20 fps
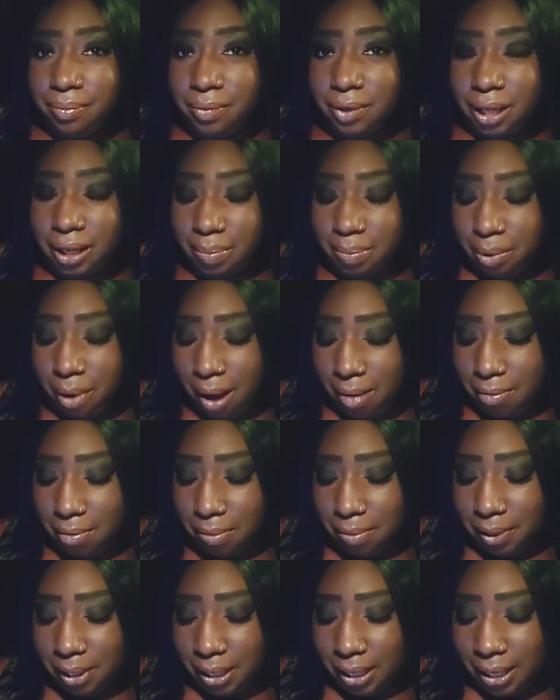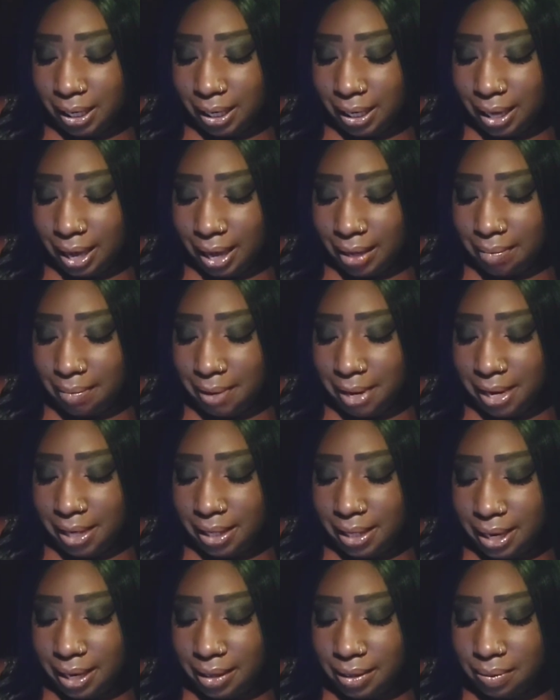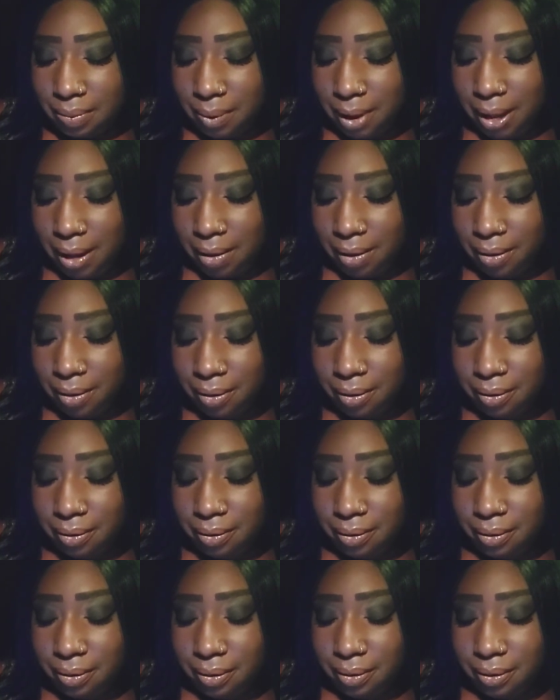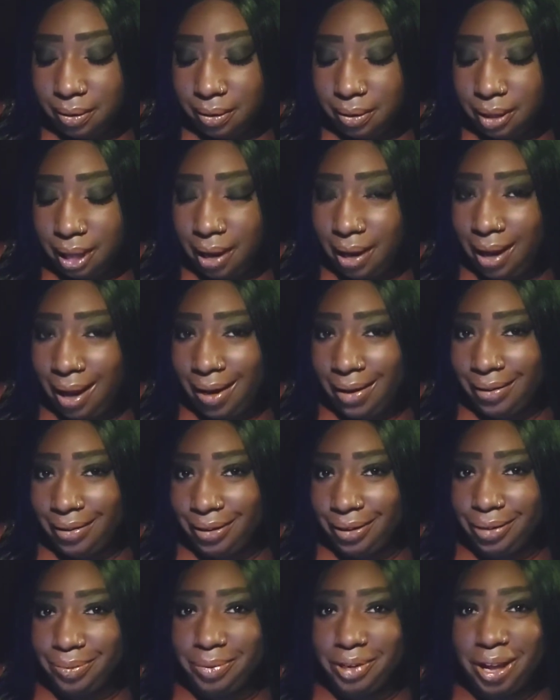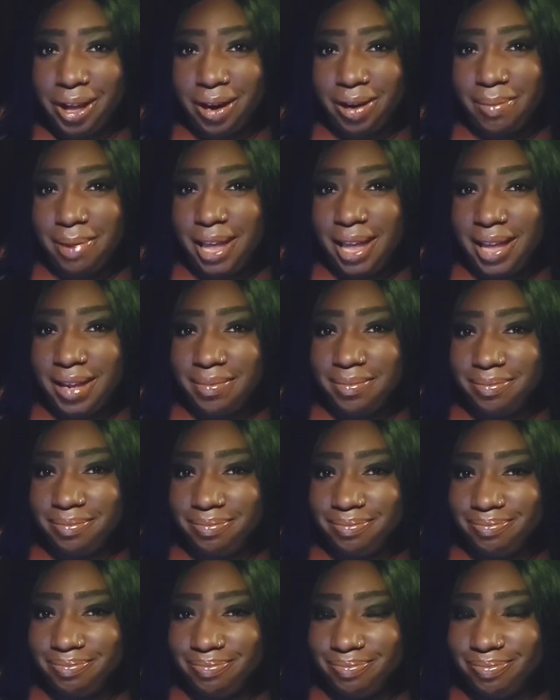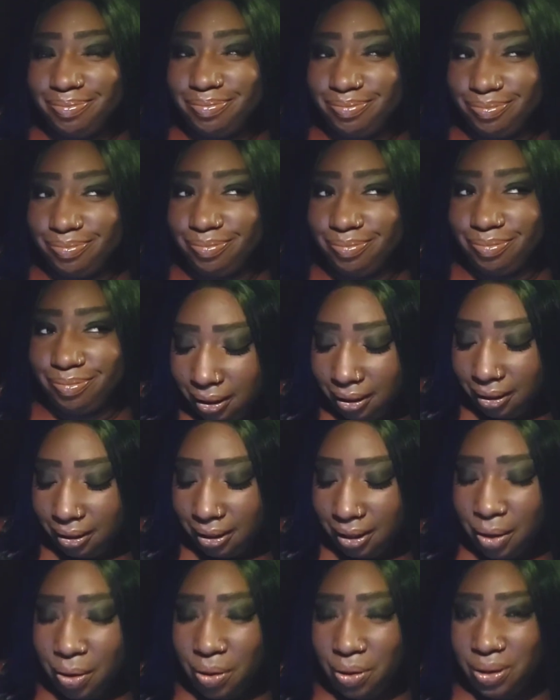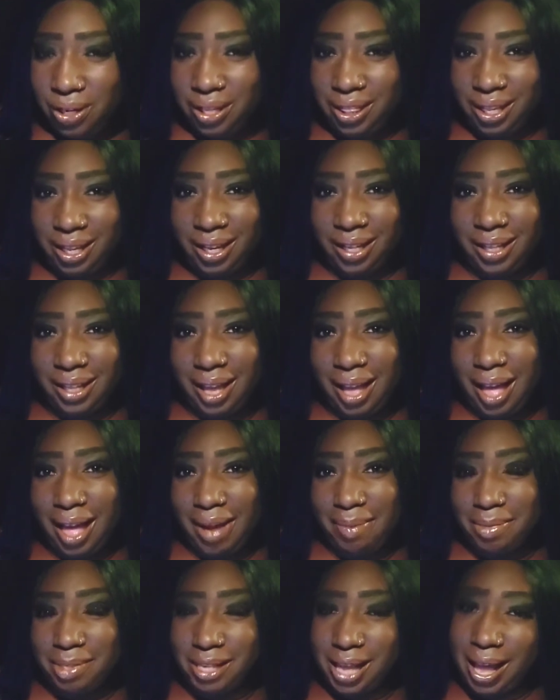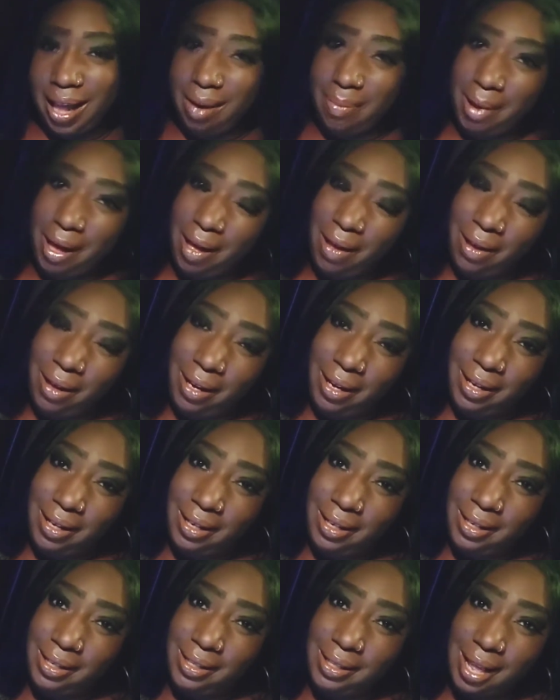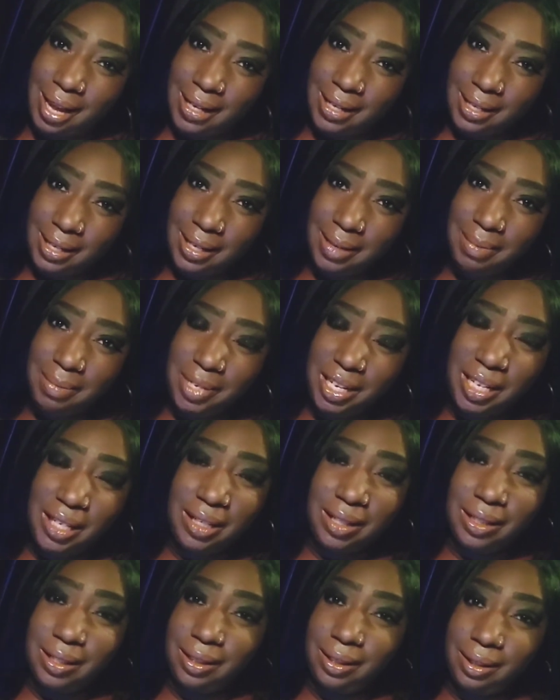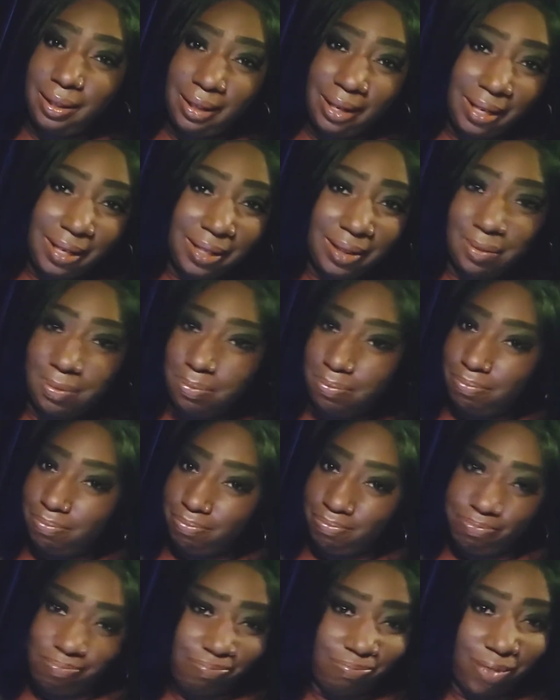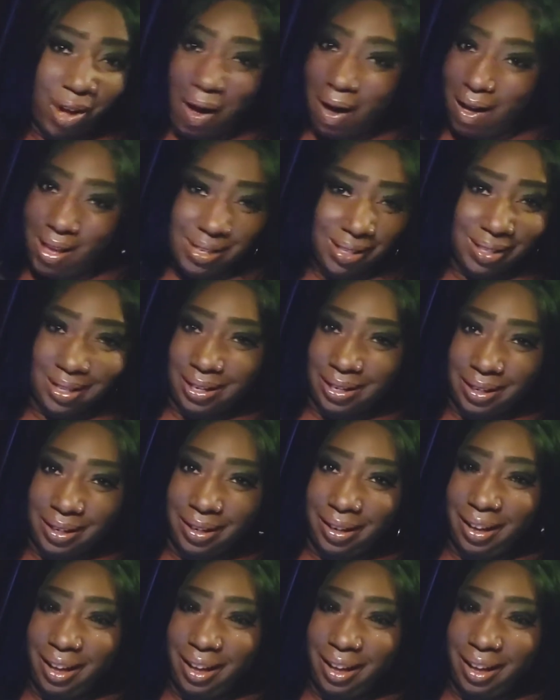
could probably admit as well. That kind of turned me on a bit. The only thing that I'm sad about is that Tim didn't kiss Austin.